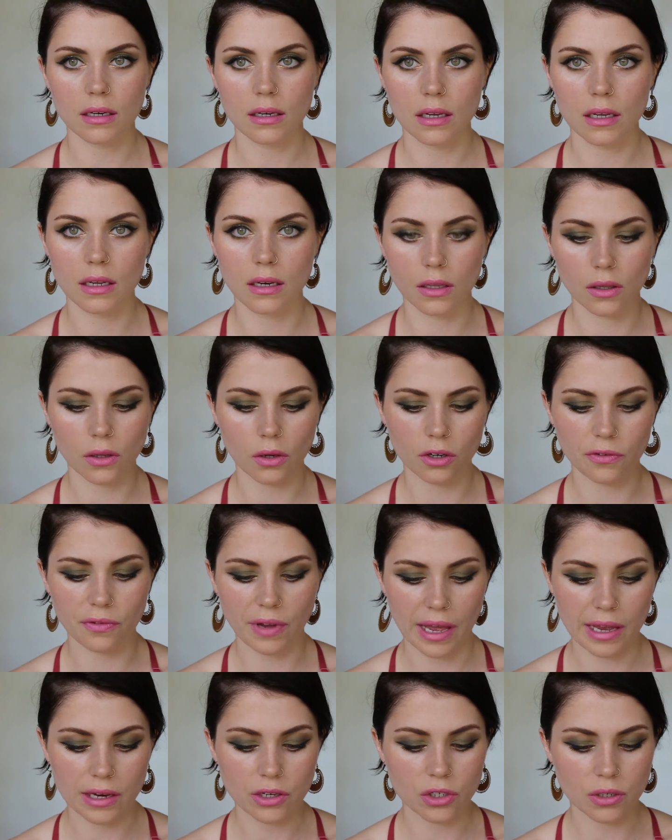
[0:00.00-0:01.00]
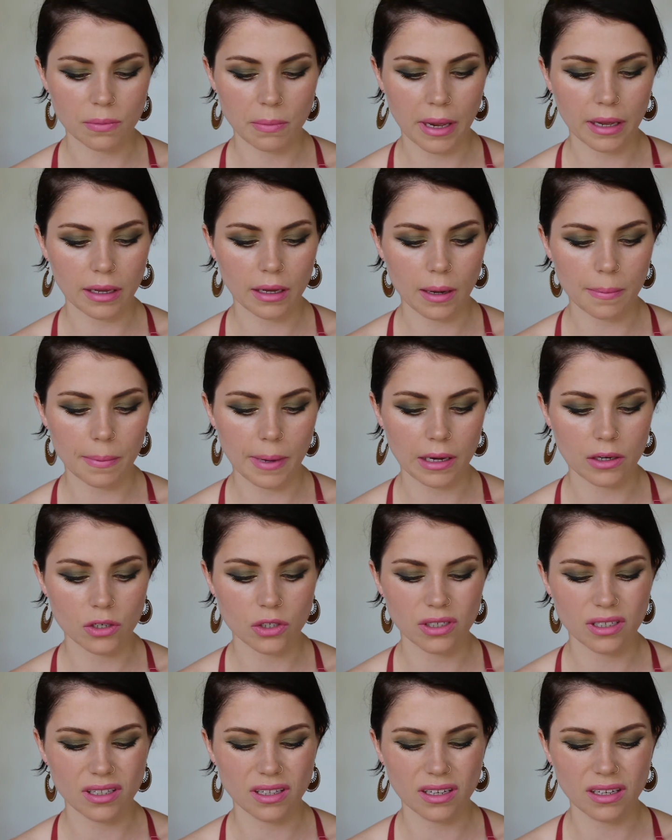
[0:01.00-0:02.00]
in a lot of Asian makeup,
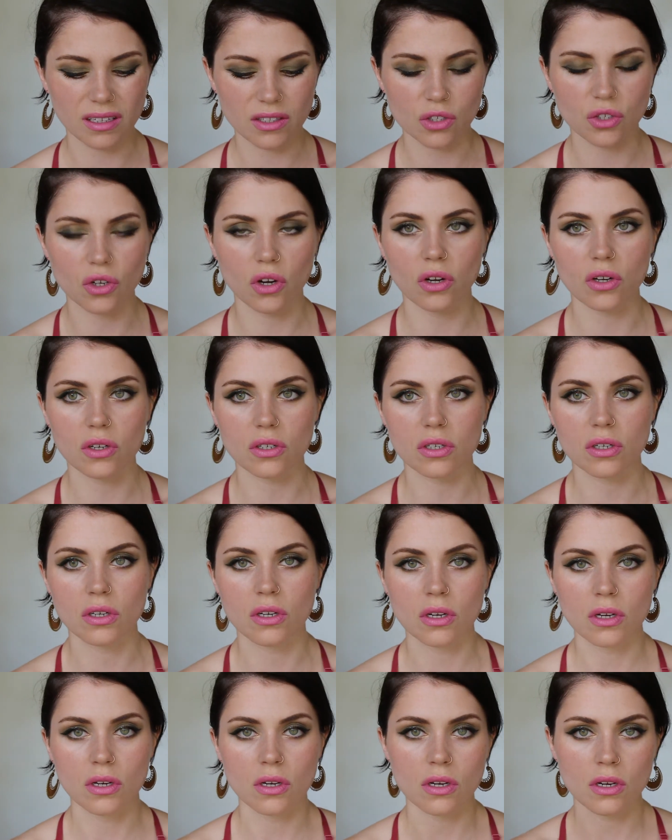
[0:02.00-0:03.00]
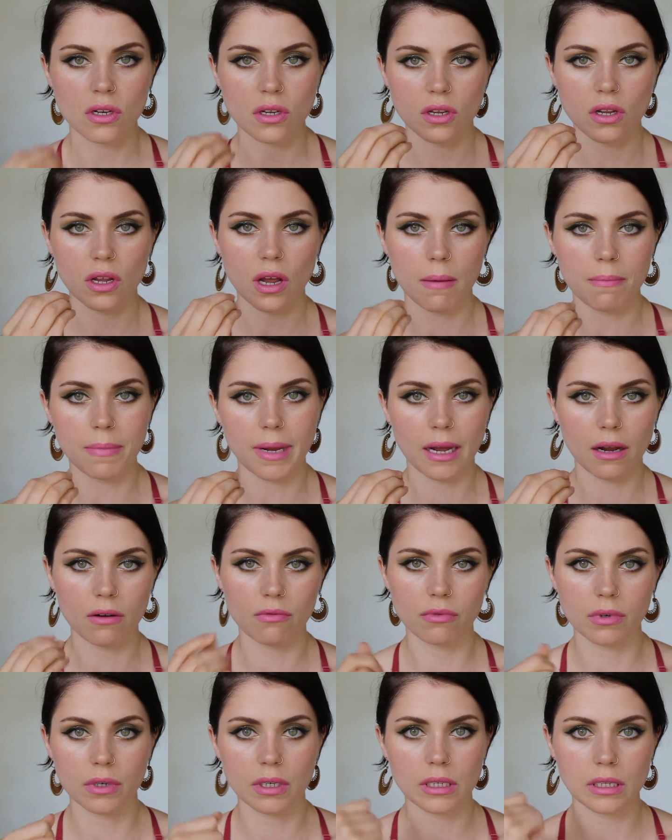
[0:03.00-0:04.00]
actually, that it's not about
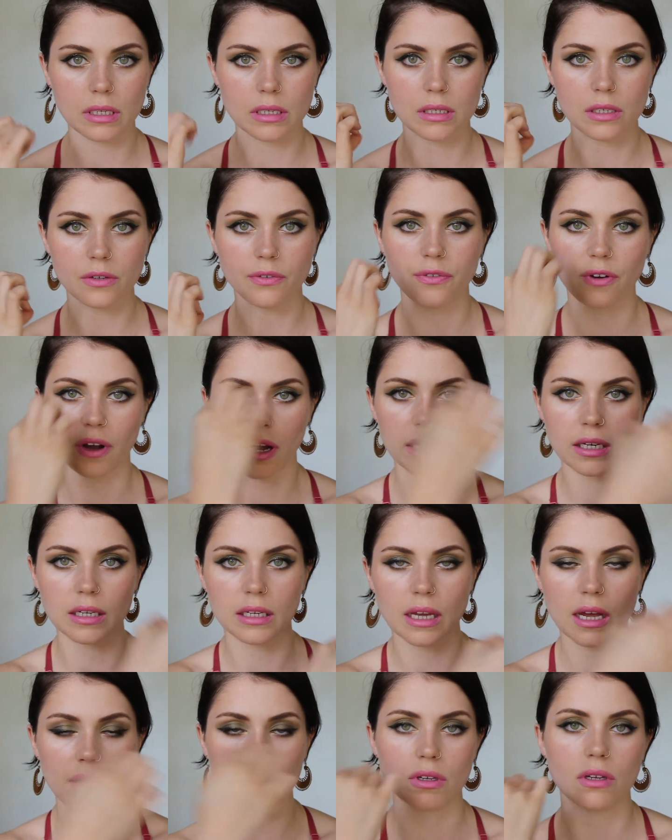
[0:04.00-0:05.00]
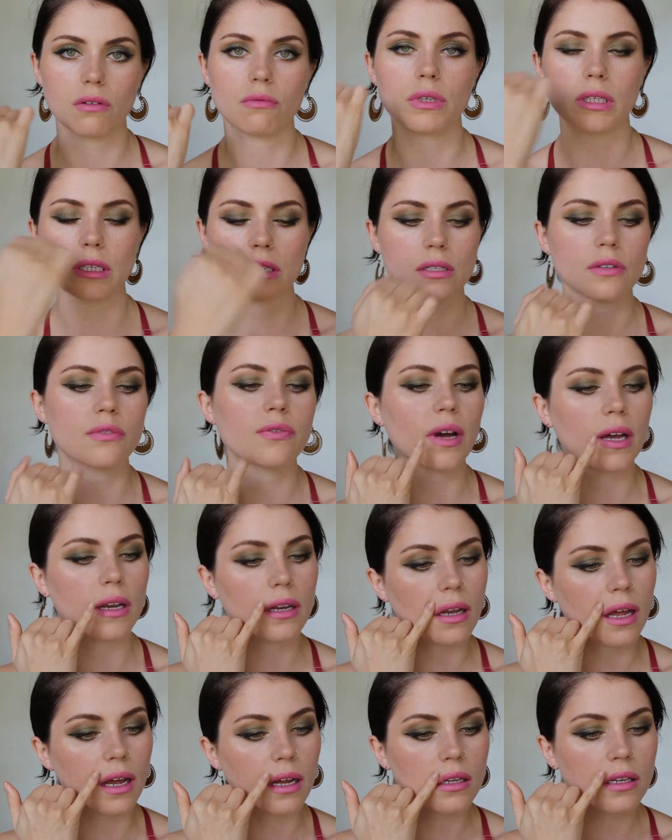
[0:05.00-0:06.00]
really defining, having a really defined
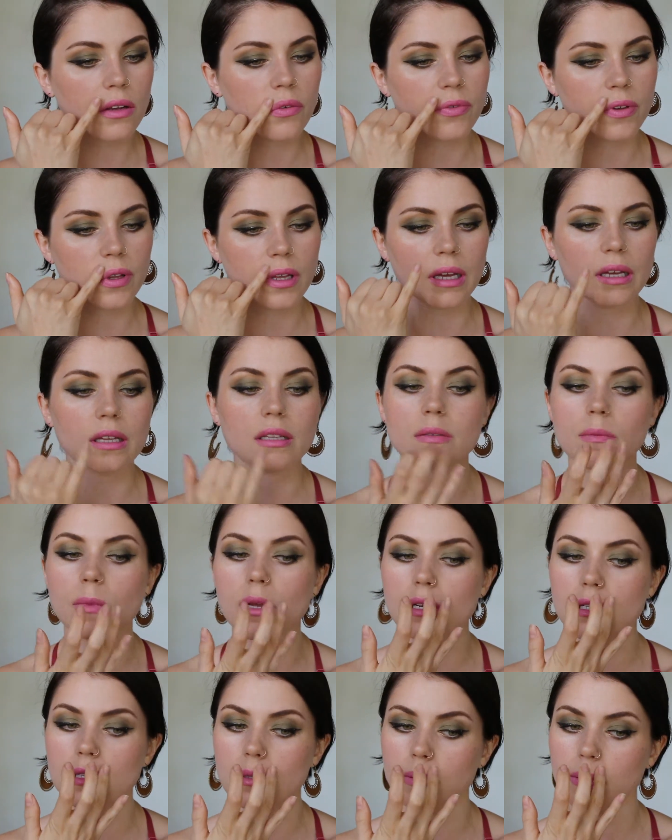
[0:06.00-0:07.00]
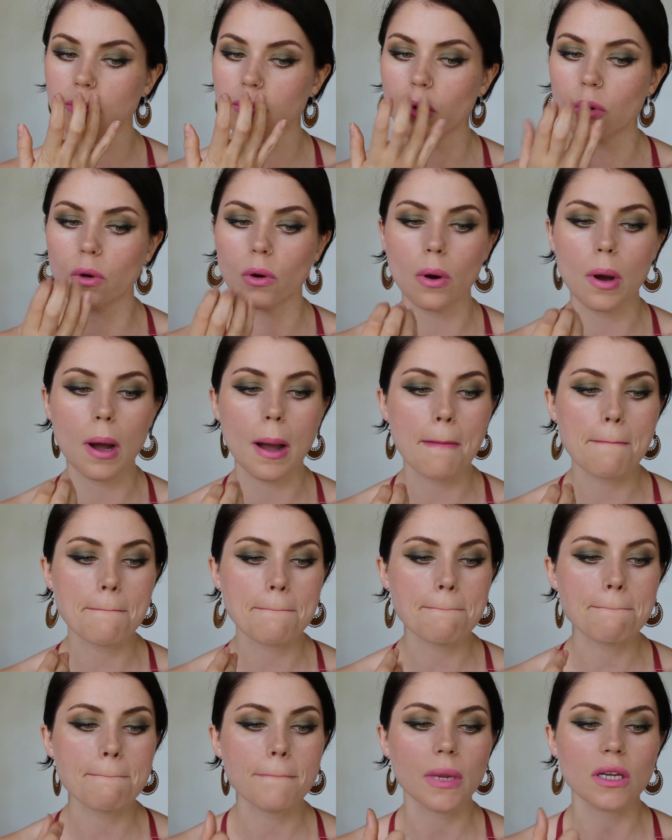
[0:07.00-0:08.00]
line. I feel like it's meant to be more
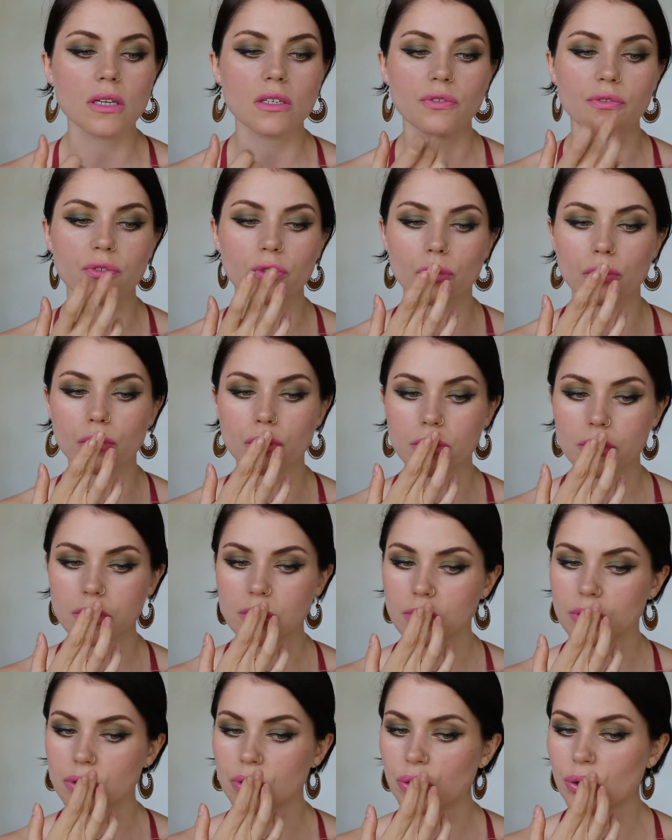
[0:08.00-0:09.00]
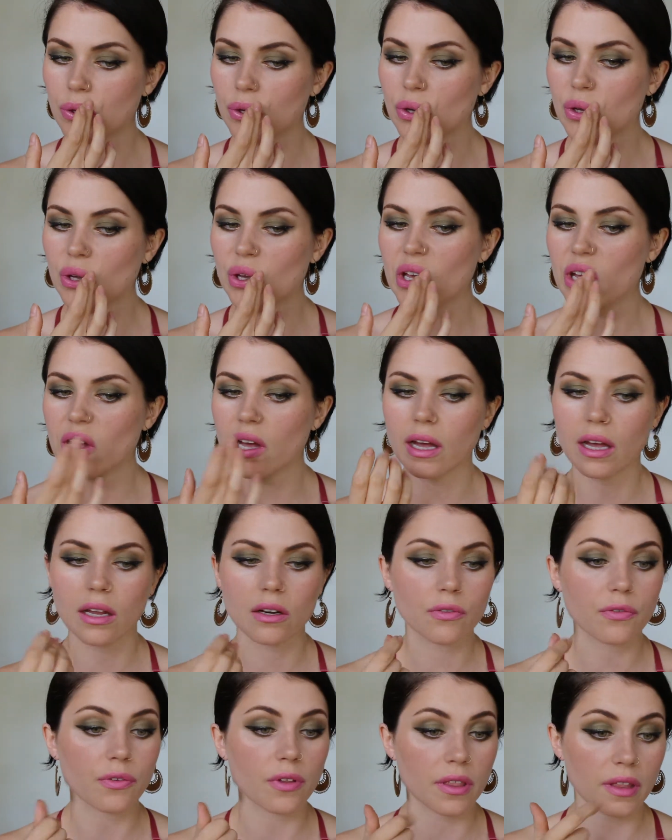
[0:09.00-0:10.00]
diffused.
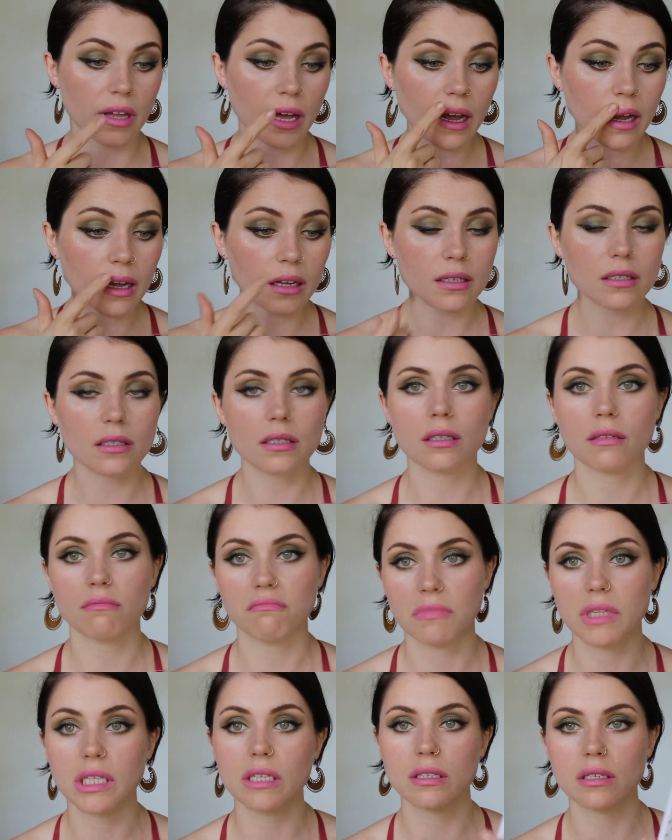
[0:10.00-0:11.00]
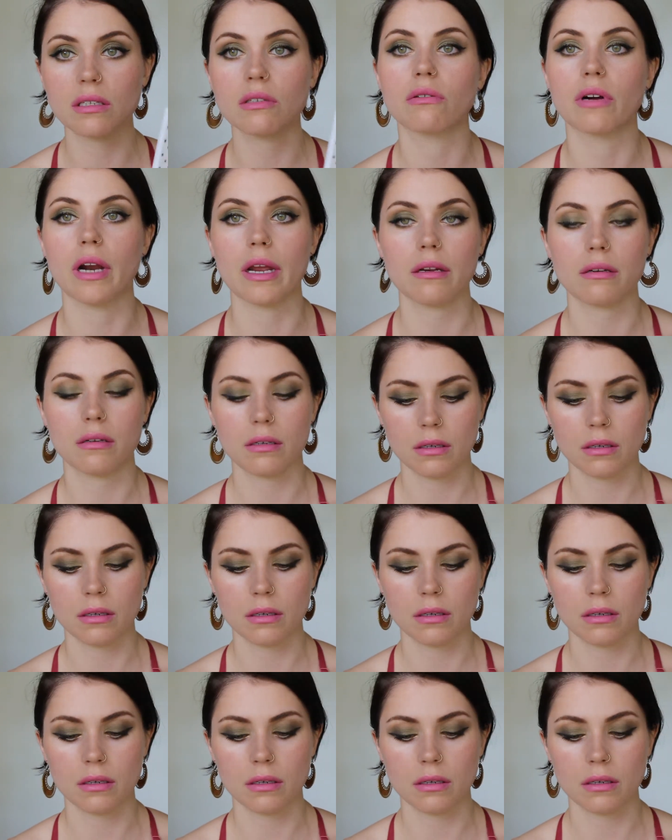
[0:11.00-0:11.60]
And for that, this is great.